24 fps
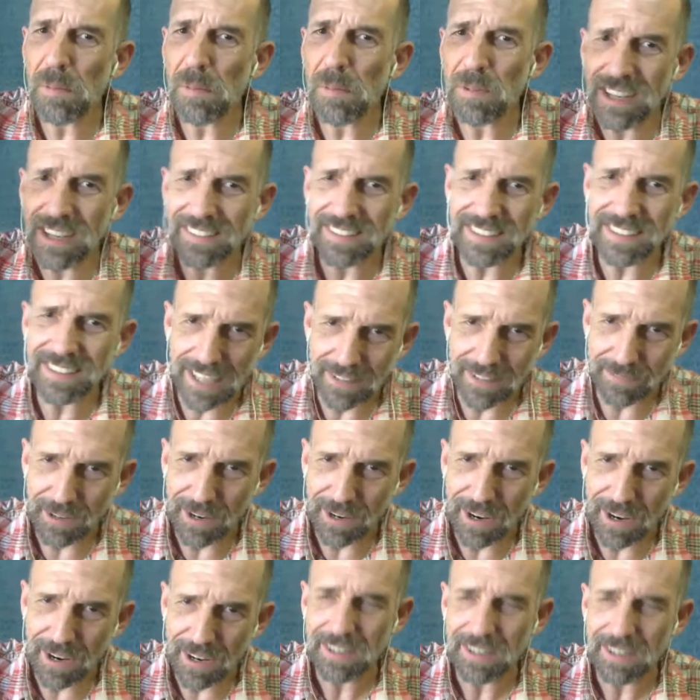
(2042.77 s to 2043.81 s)
raise the kid
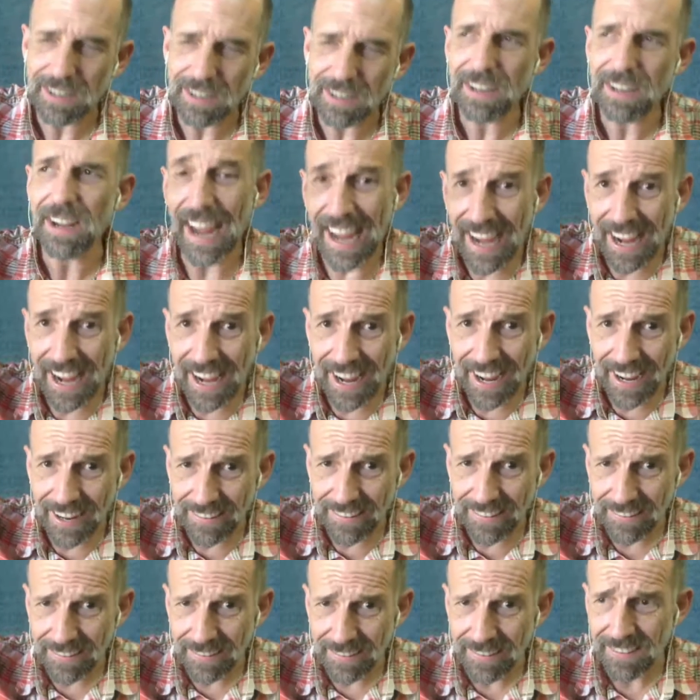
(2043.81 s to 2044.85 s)
wrong,
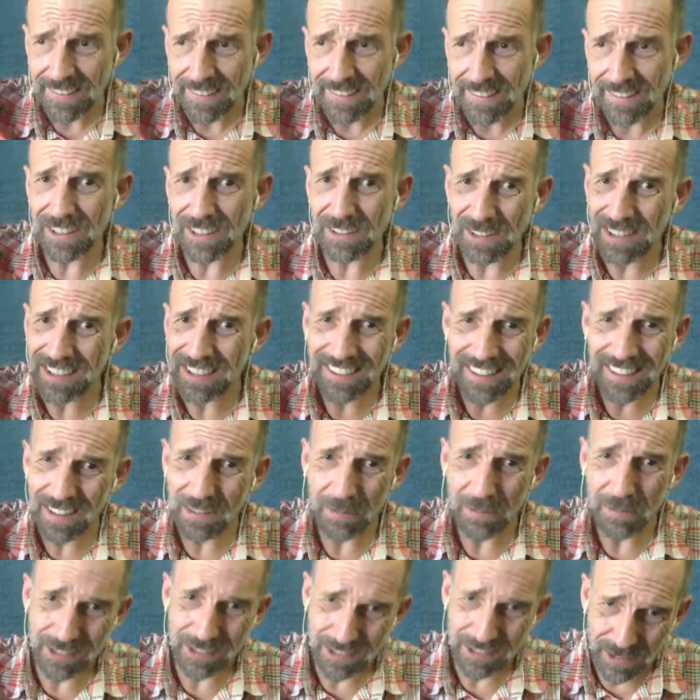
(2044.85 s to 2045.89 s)
and they're going to try to tell
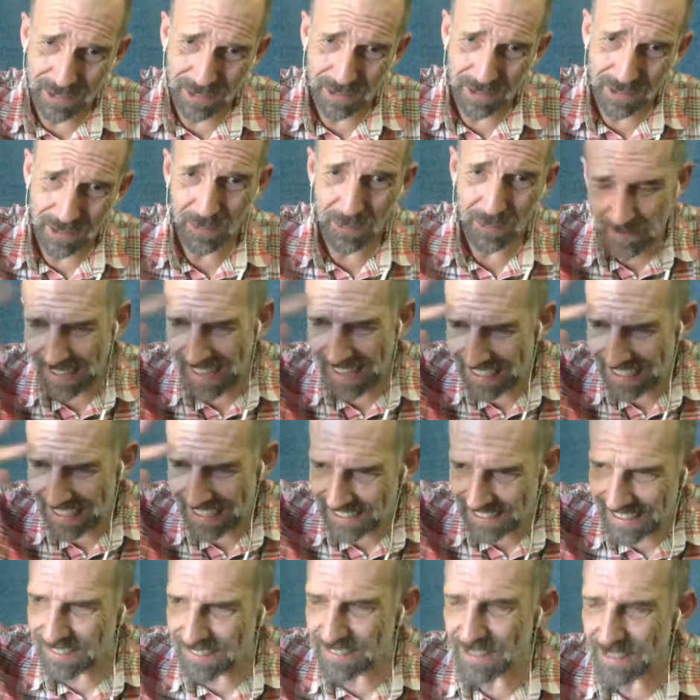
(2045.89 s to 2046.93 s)
you what to do. So if you
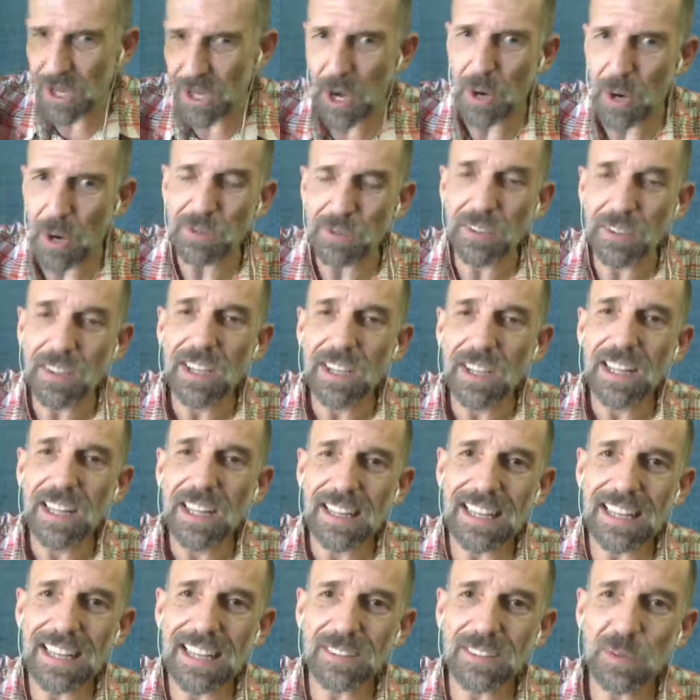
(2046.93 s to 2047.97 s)
excise those,
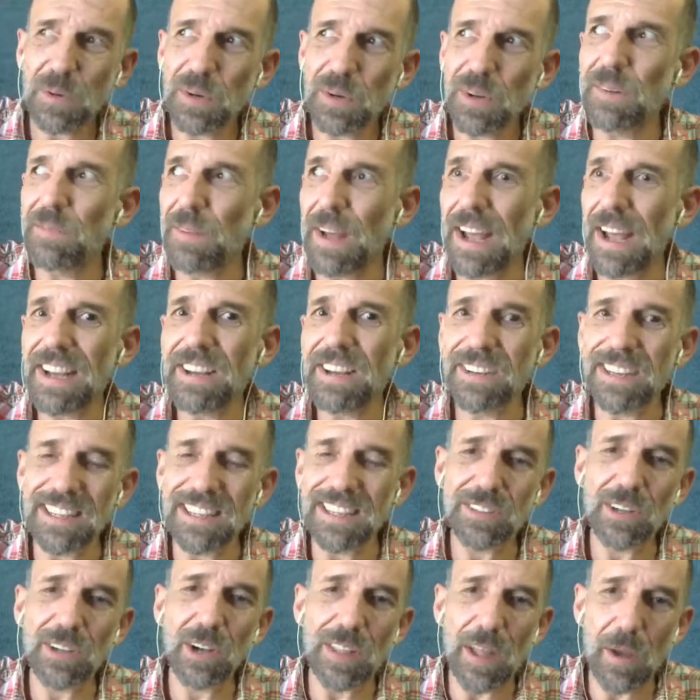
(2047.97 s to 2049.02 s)
that sort of, I agree,
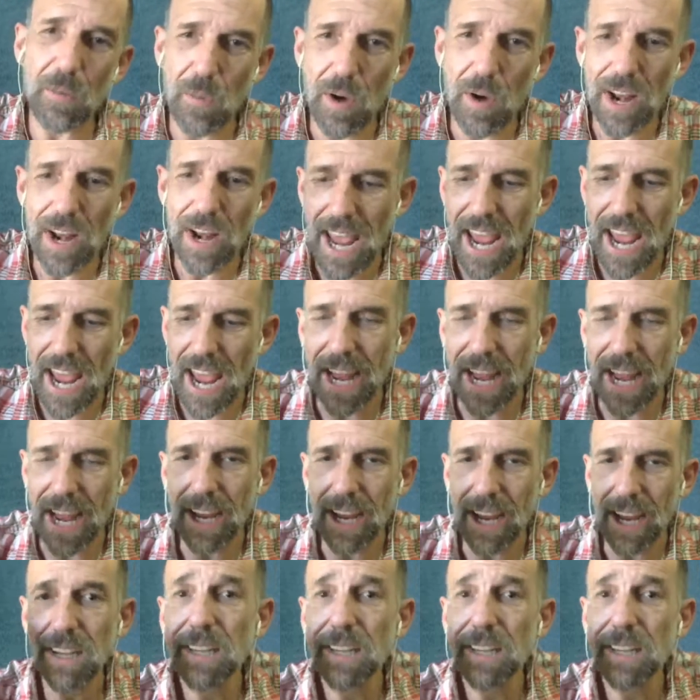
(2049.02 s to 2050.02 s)
let's call that 1A.